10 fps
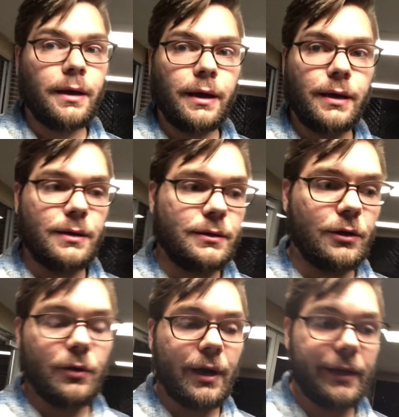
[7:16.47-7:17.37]
And you
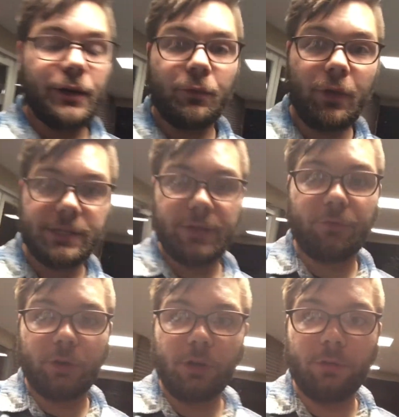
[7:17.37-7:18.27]
know, I didn't realize I had
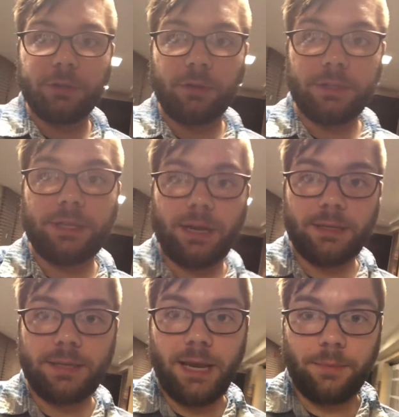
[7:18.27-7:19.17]
vertigo until I stayed
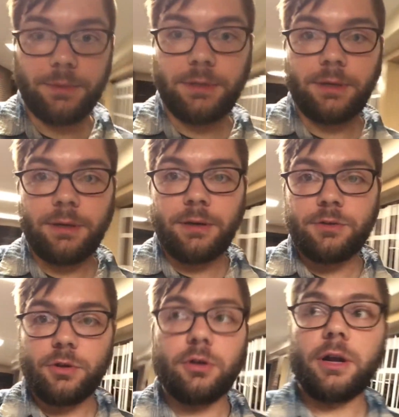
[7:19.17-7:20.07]
at Sam's.
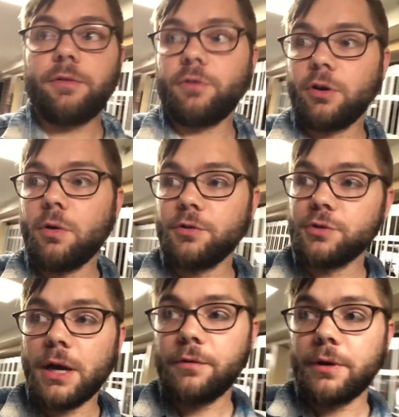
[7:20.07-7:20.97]
So I could have had vertigo while
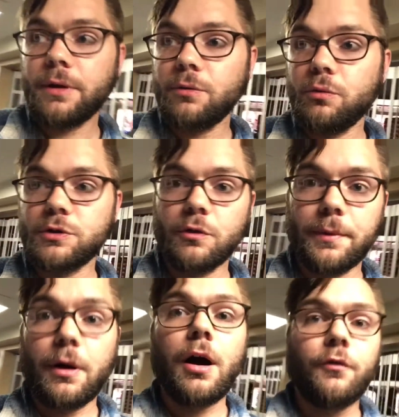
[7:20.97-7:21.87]
driving, which would
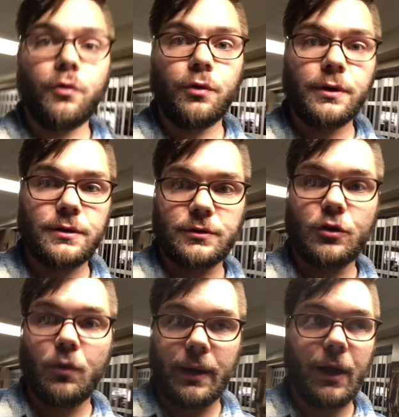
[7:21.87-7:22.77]
have been awful, because there's
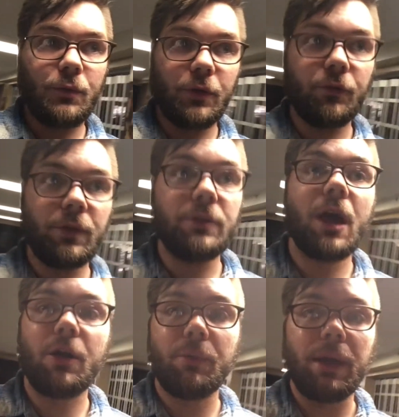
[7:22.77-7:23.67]
no way I would have
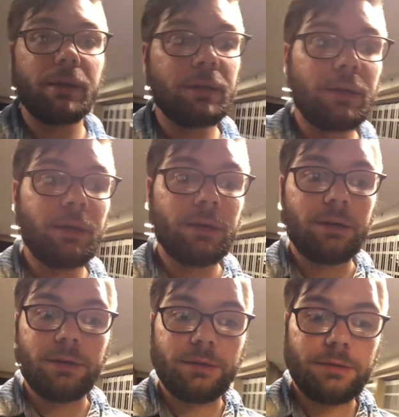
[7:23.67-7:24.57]
not wrecked,
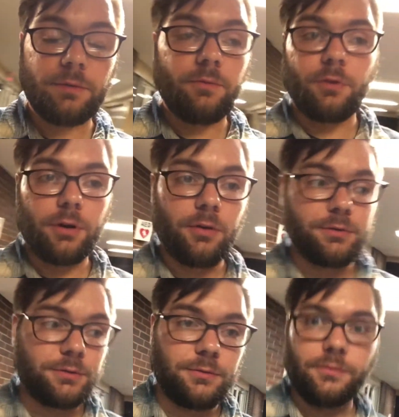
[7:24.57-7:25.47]
because
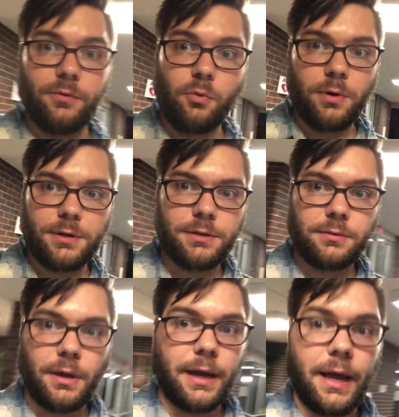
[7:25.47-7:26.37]
vertigo's the worst.
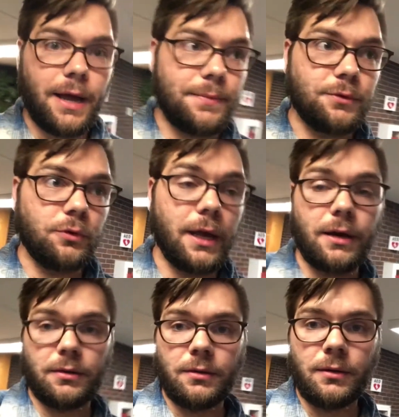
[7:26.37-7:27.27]
I absolutely hate it.